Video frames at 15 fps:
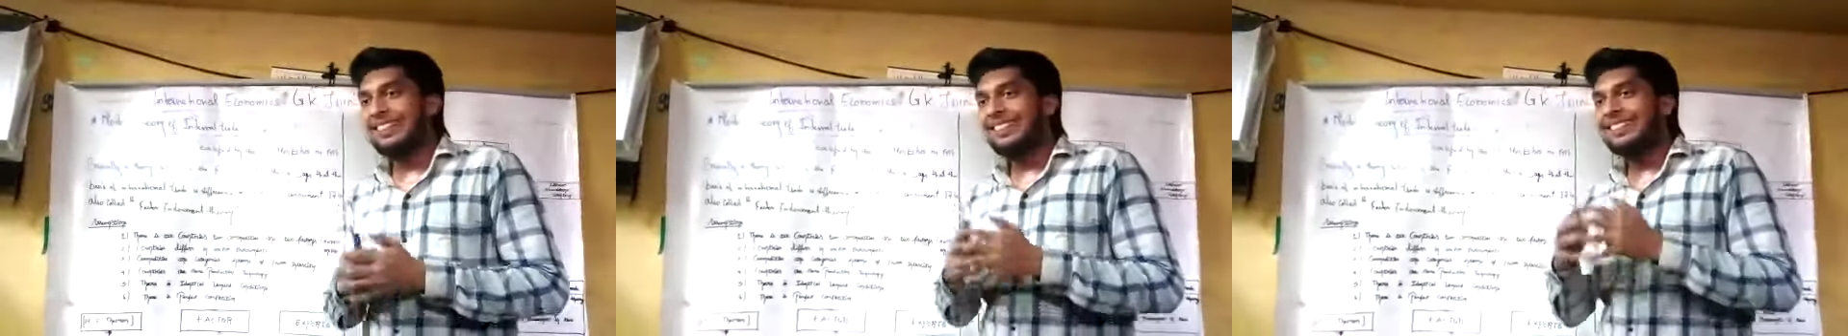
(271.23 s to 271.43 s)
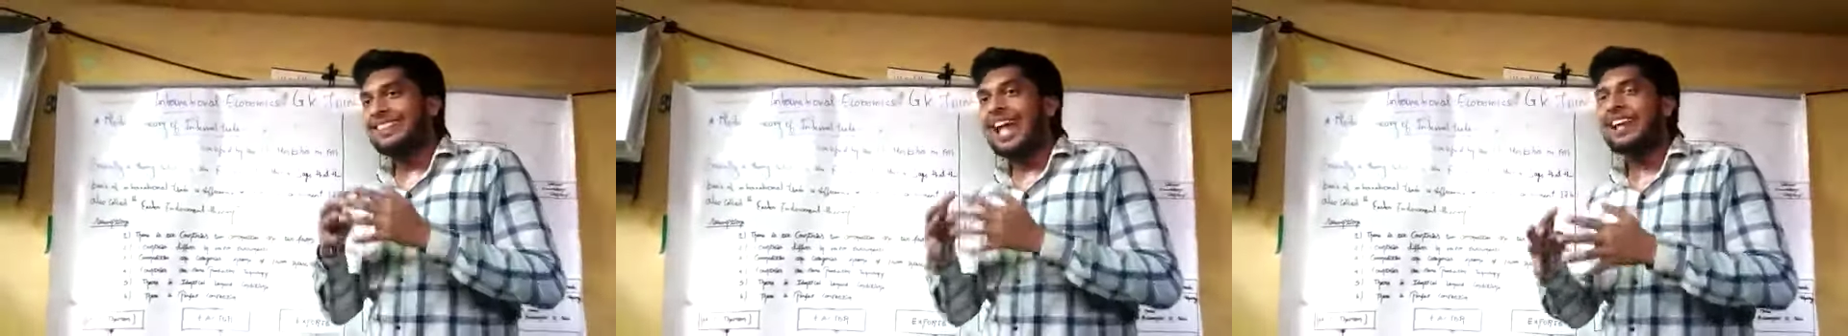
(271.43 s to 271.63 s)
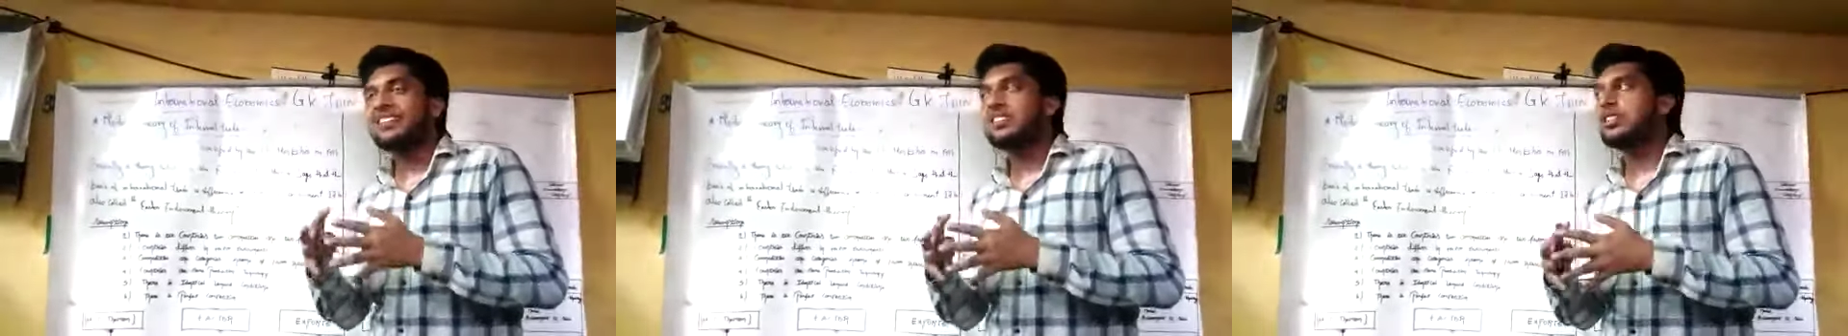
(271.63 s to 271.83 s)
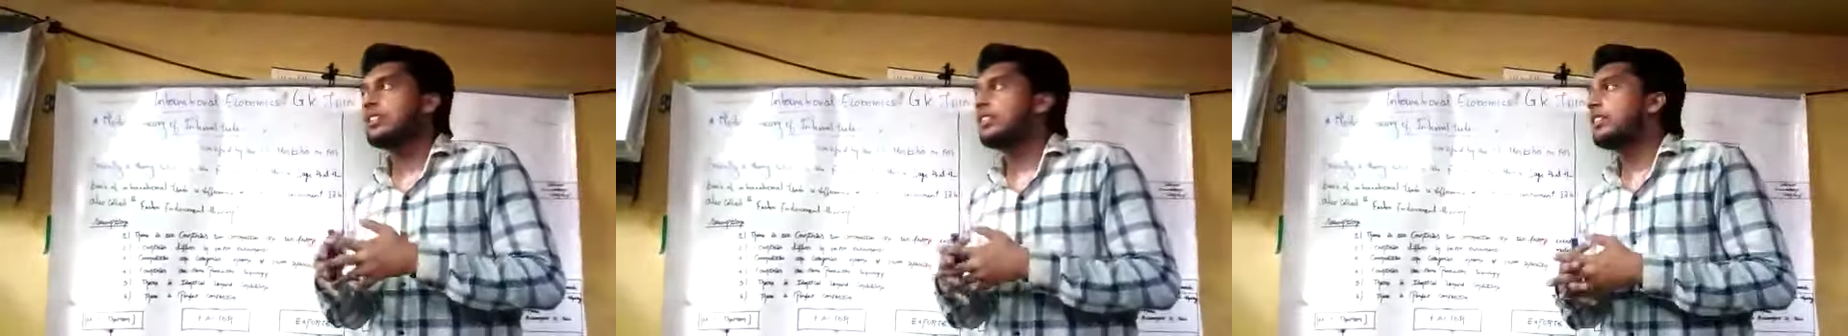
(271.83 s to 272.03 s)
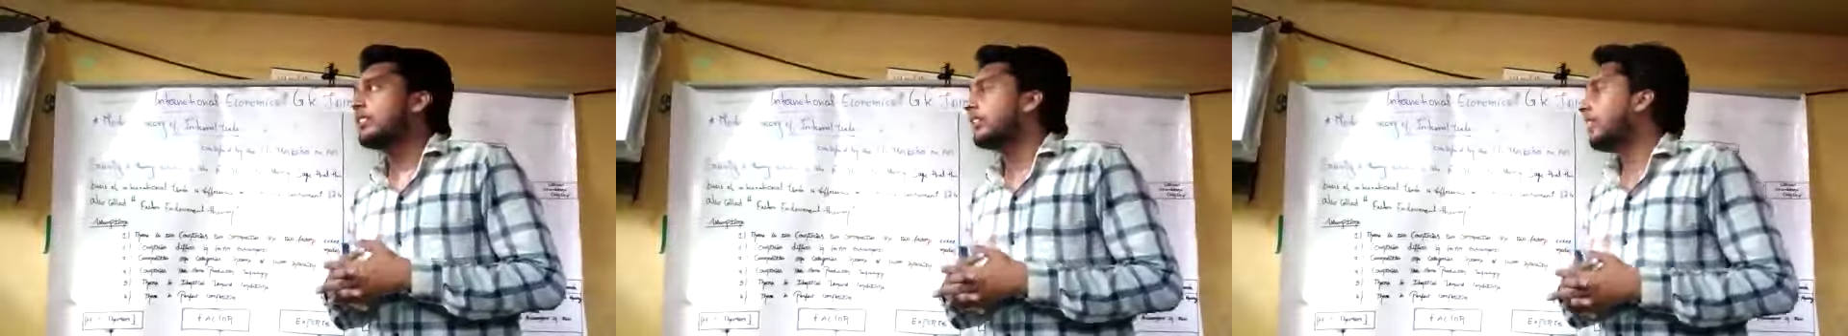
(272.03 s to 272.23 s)
that
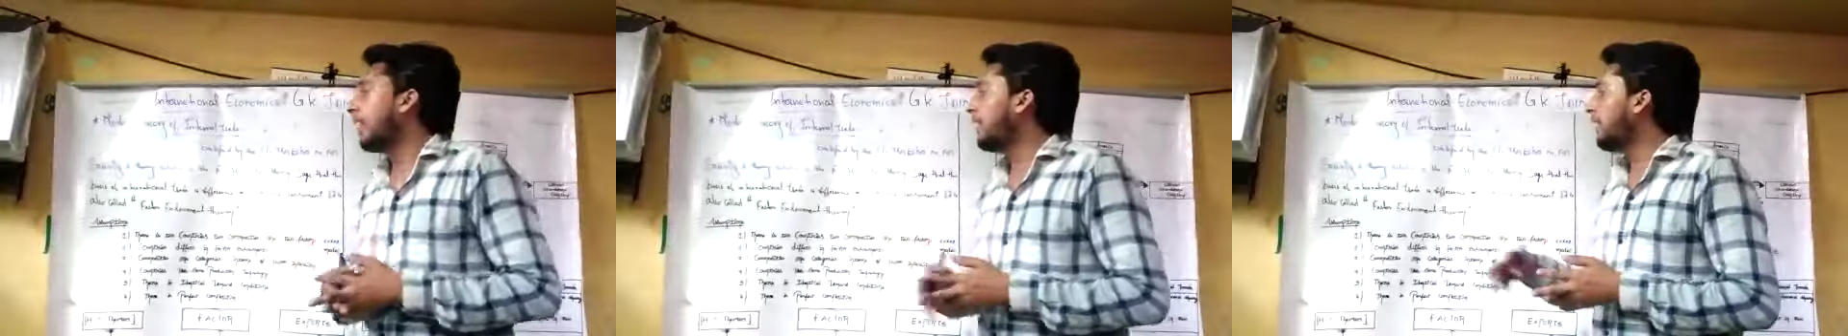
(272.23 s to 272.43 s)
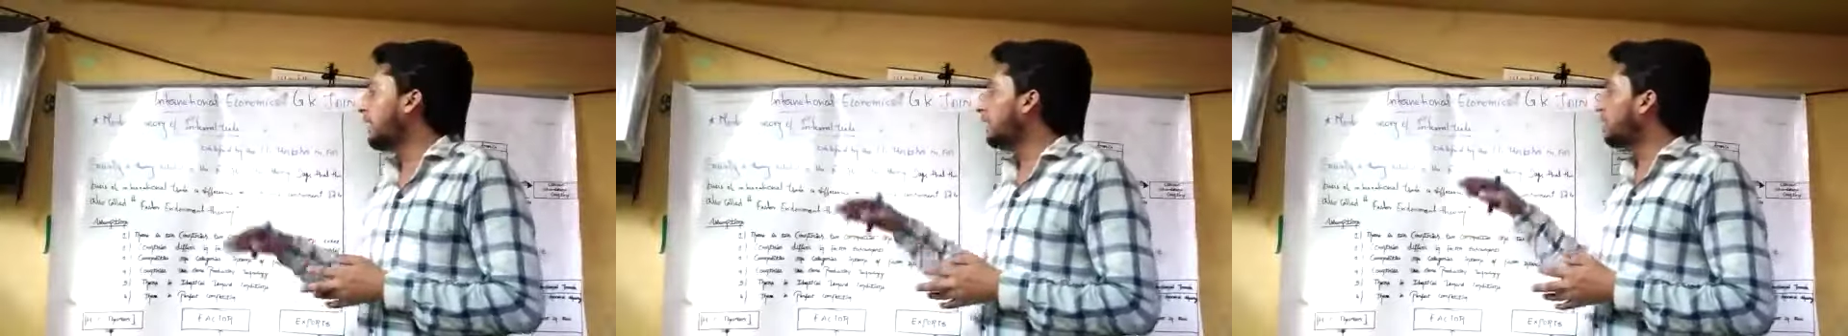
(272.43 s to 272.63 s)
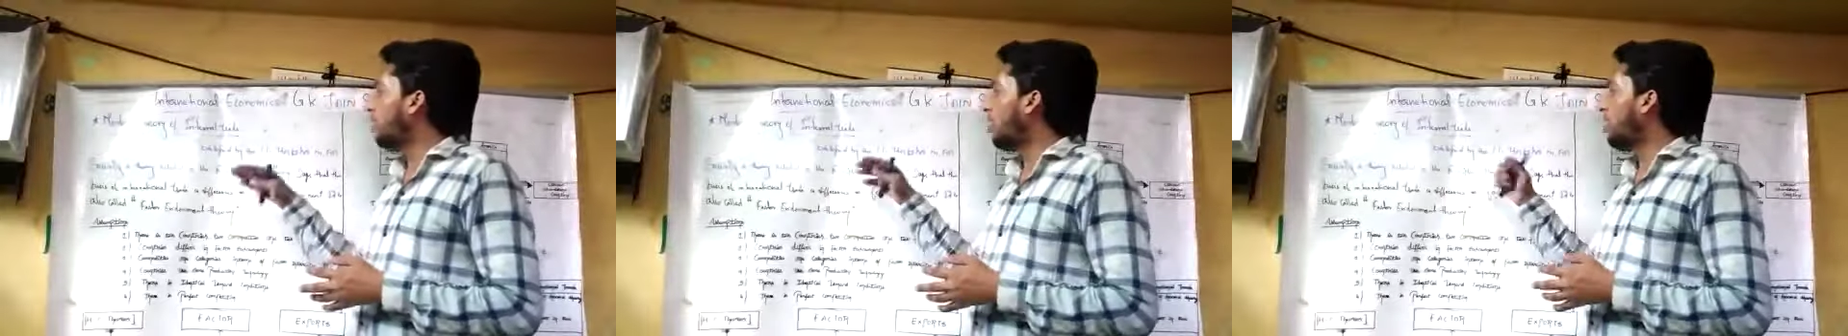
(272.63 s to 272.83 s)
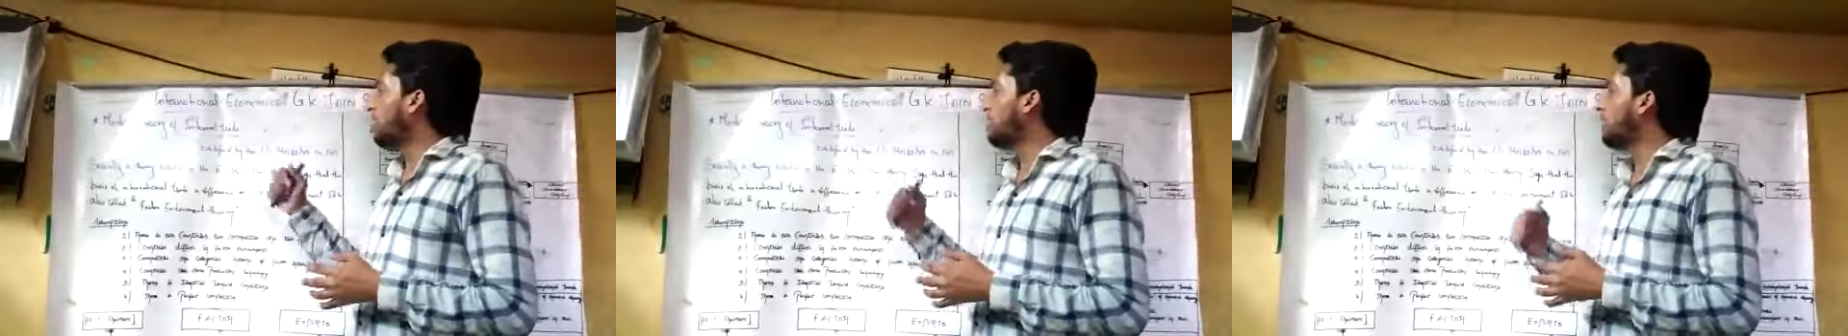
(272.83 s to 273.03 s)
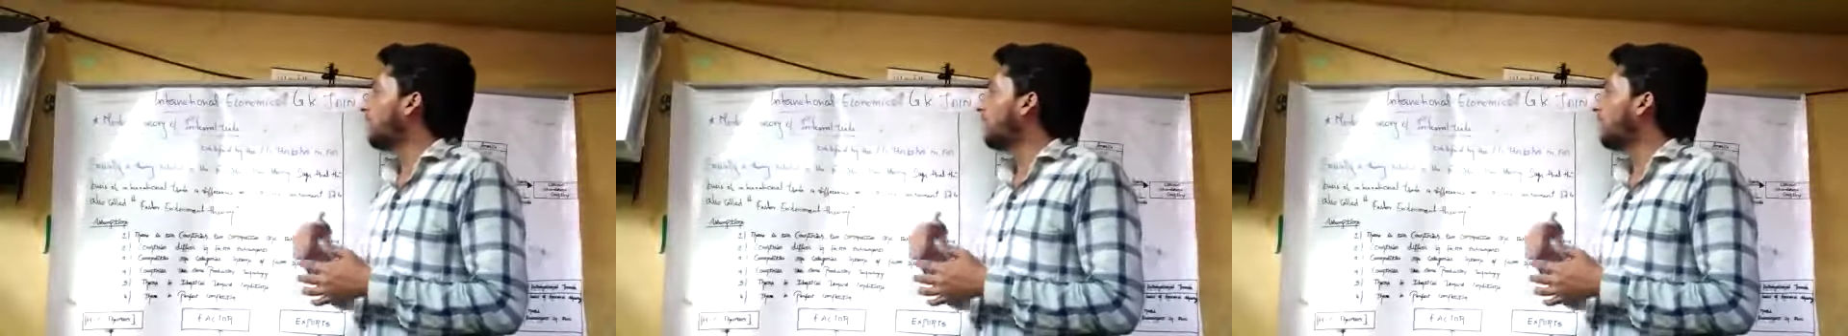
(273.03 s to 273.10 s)
theory is what is